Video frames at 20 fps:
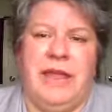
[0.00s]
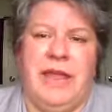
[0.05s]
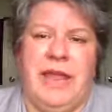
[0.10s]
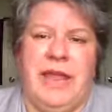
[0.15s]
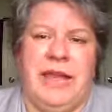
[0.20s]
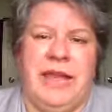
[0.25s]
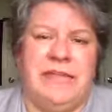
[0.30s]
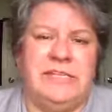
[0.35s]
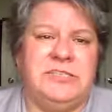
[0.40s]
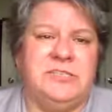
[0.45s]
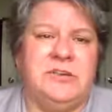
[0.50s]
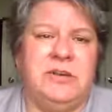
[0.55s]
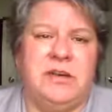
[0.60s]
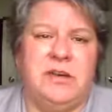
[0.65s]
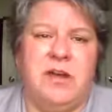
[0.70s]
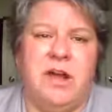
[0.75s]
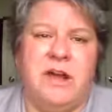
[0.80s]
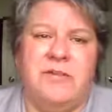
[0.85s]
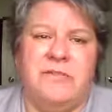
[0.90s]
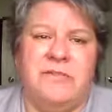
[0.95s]
And I
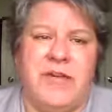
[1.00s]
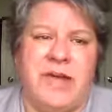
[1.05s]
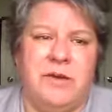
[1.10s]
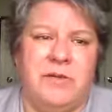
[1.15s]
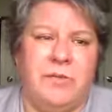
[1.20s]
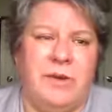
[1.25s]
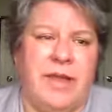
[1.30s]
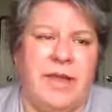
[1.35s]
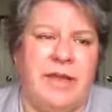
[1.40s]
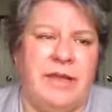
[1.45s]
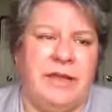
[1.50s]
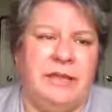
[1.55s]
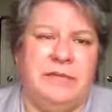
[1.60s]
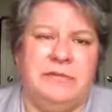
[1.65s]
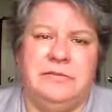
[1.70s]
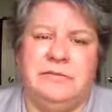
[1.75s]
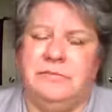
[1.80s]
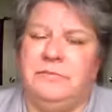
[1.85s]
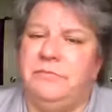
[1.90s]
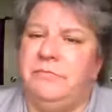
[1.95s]
started off that way,
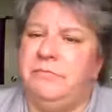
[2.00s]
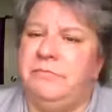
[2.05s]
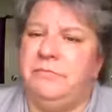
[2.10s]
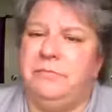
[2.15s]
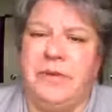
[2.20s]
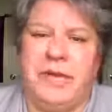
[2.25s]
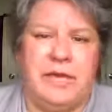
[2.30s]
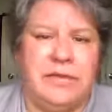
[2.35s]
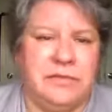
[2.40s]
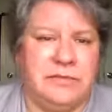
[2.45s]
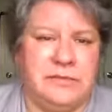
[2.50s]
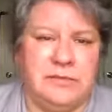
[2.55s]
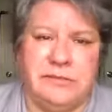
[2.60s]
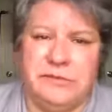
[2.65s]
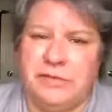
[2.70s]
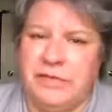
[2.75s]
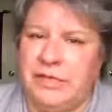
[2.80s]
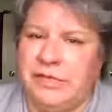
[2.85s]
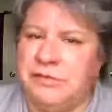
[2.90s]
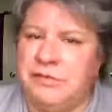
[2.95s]
but
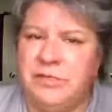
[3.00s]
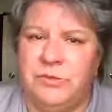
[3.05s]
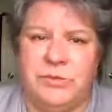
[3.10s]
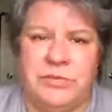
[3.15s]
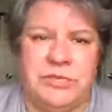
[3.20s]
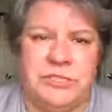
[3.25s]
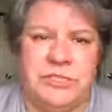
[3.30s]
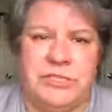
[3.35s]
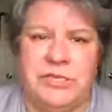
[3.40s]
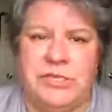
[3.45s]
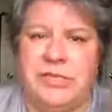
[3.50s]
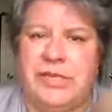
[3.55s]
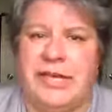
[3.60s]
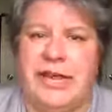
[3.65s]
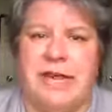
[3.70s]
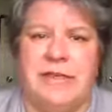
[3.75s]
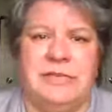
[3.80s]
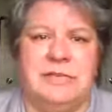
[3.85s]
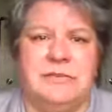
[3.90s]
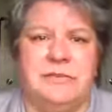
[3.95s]
intuition and
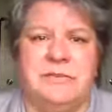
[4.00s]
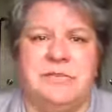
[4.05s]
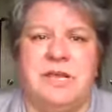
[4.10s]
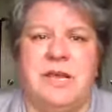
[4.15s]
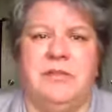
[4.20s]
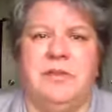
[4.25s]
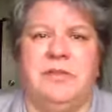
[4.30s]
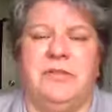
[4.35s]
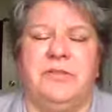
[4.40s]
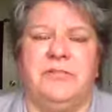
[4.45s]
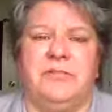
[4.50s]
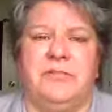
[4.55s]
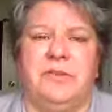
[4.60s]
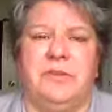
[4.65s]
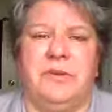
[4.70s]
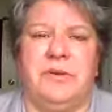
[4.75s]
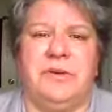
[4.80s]
guidance was coming through.